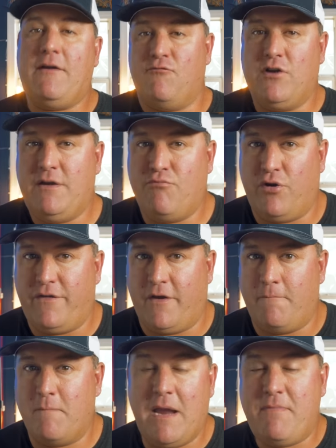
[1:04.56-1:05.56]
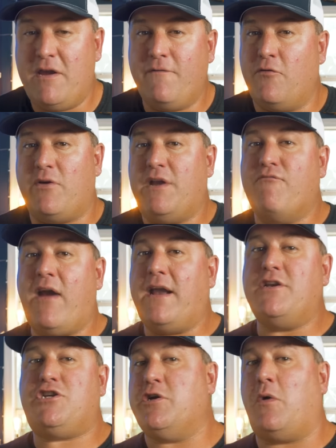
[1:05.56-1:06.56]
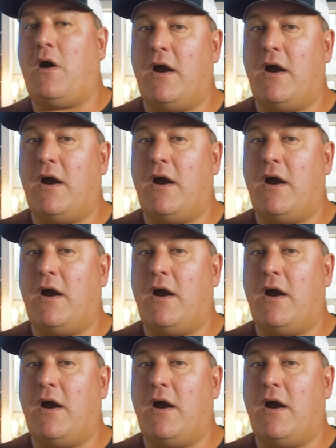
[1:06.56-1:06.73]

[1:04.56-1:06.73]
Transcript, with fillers: a rebreather. Maybe you've already read Jill